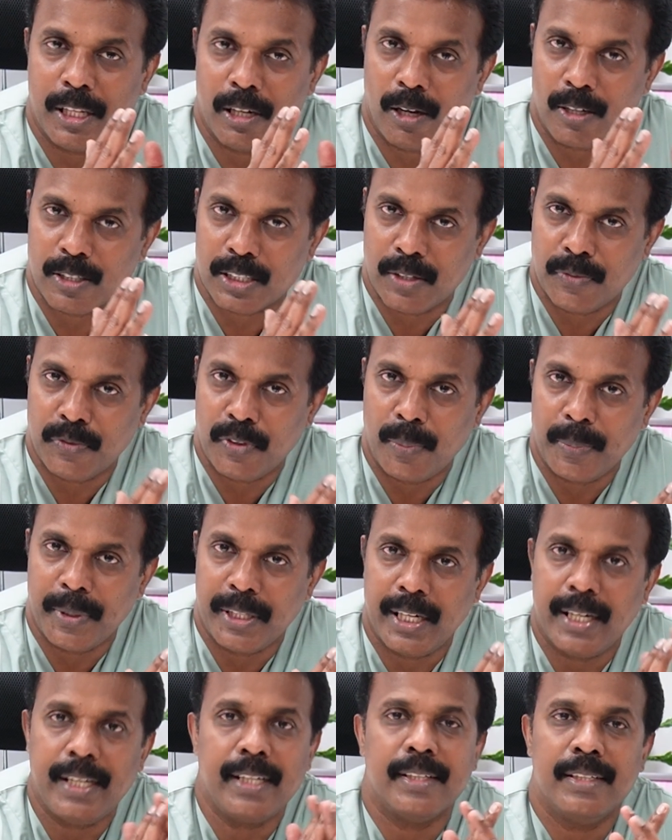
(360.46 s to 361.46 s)
be loss of
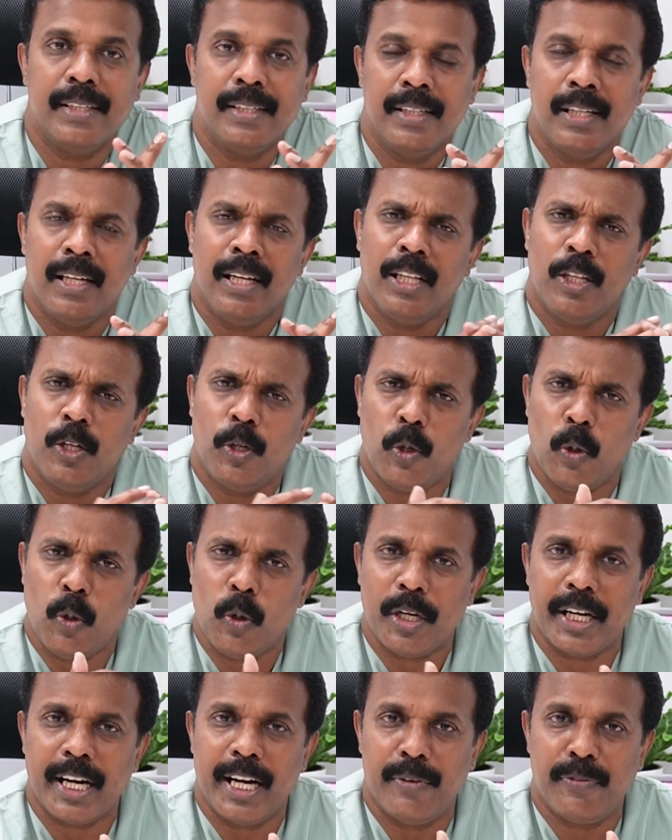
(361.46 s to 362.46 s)
appetite,
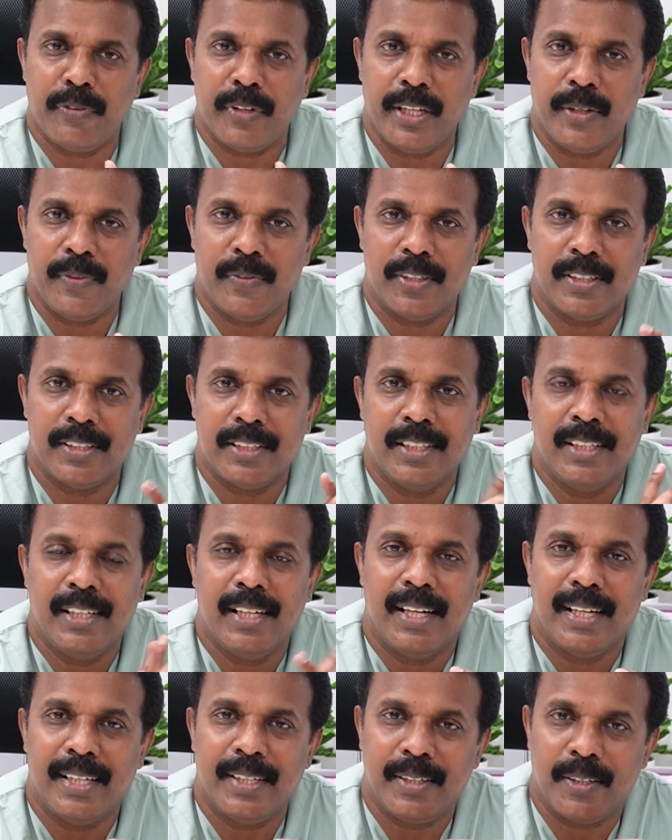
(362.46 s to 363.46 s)
low grade fever
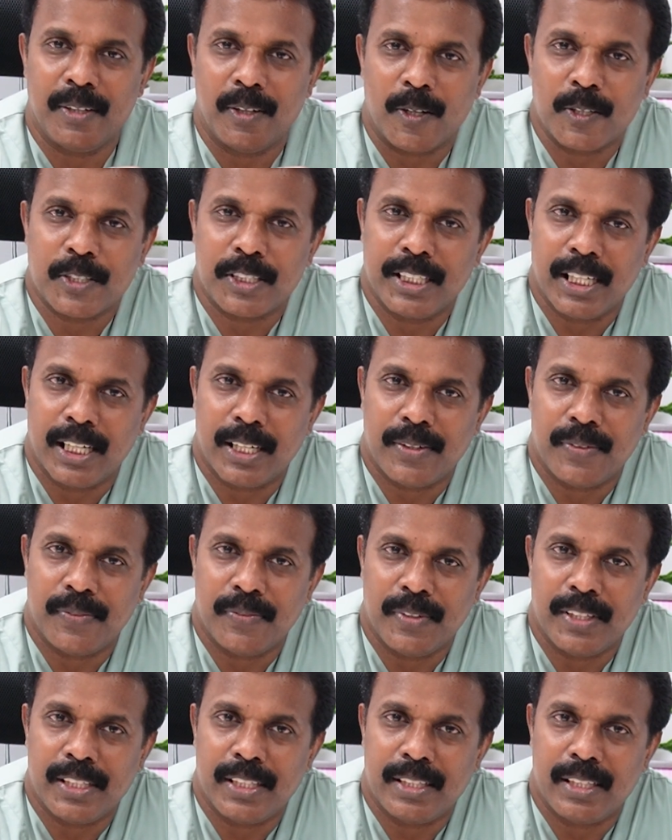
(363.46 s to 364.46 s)
and nausea
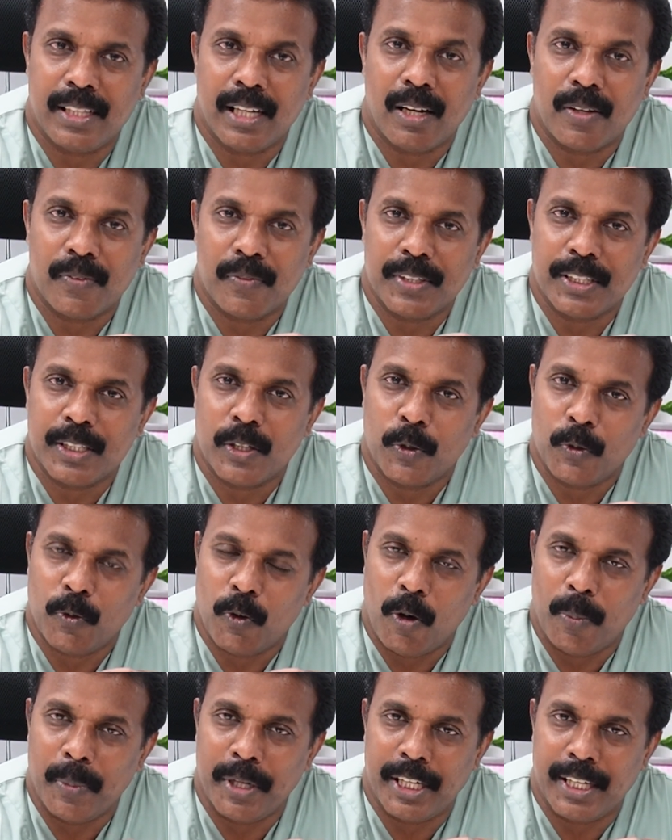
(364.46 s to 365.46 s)
with or without
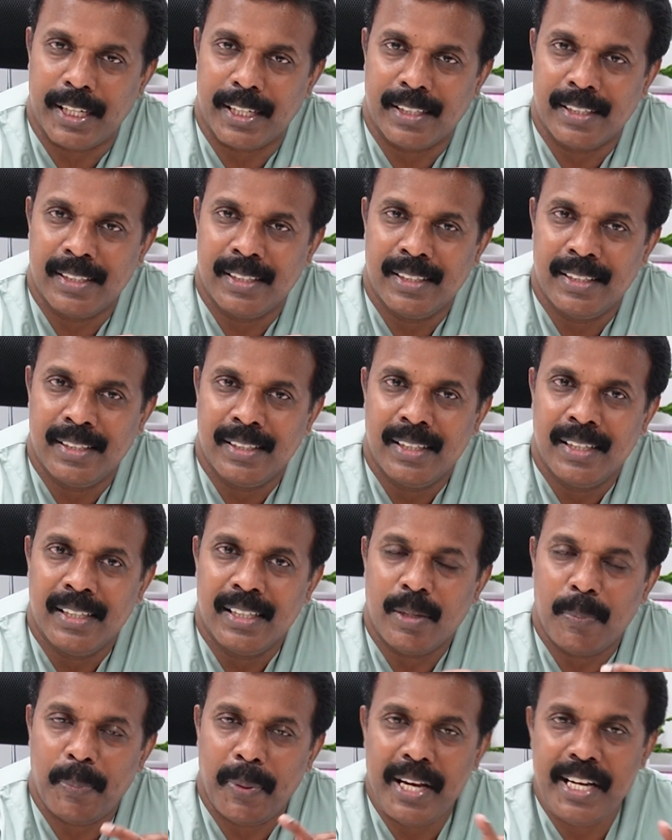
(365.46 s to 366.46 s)
vomiting.
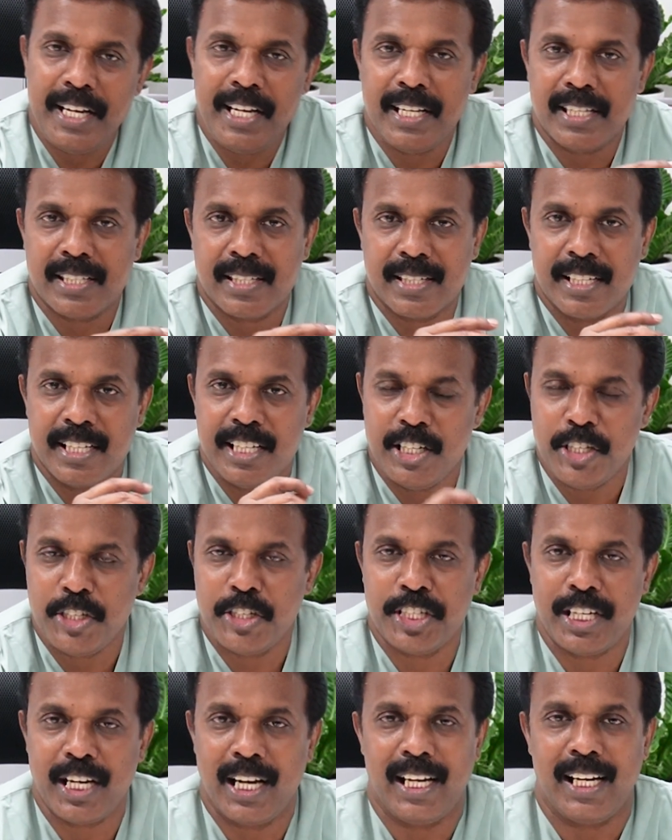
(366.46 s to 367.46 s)
The pain is
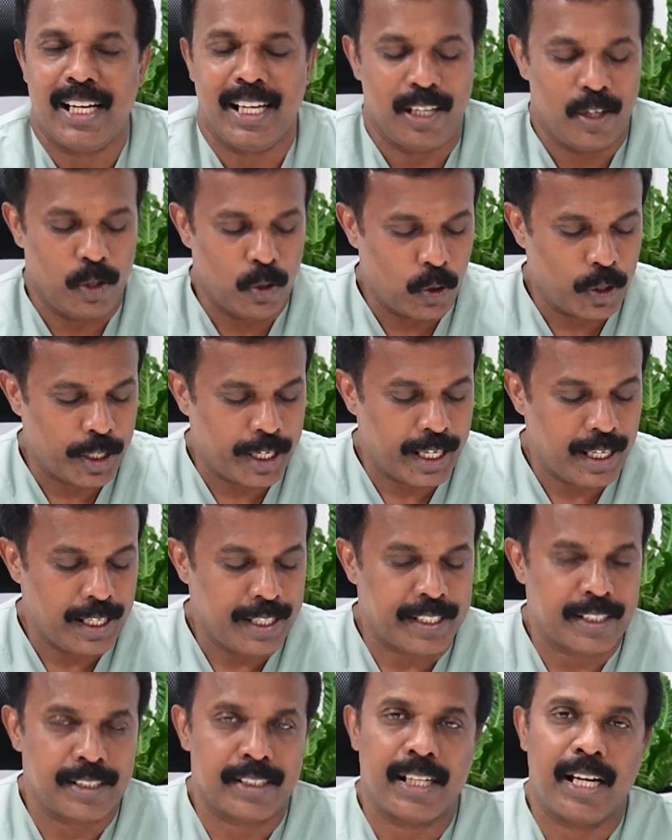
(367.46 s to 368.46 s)
initially
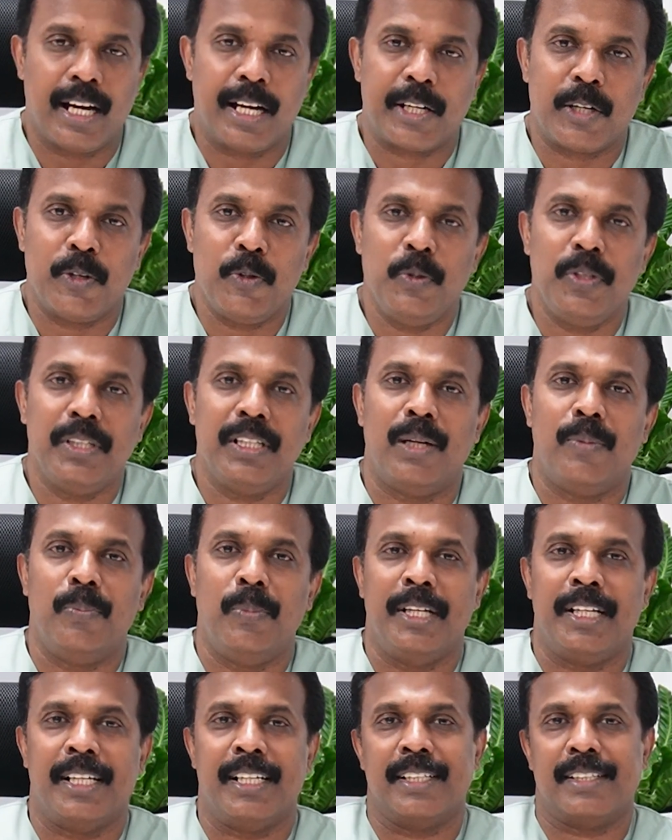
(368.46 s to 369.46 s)
located around the
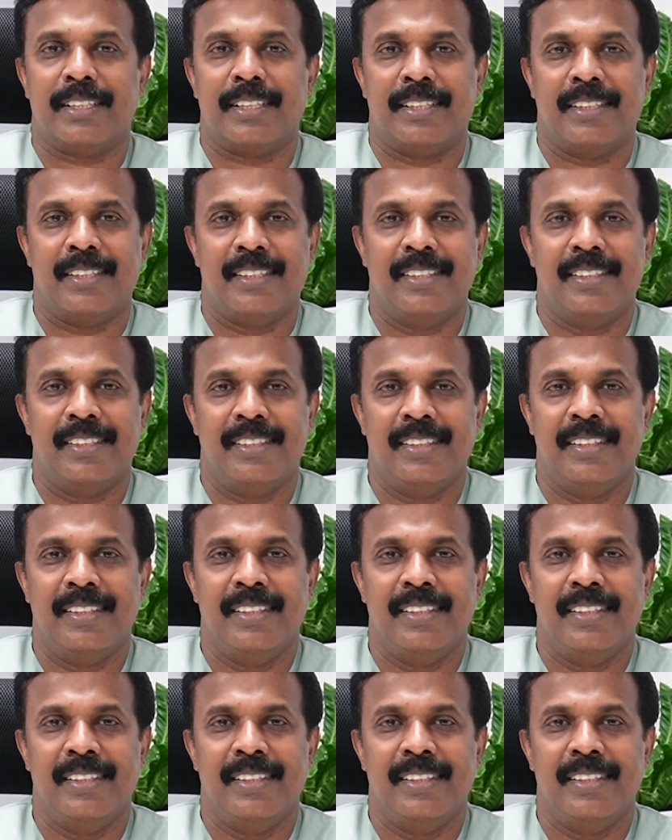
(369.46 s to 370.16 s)
umbilicus.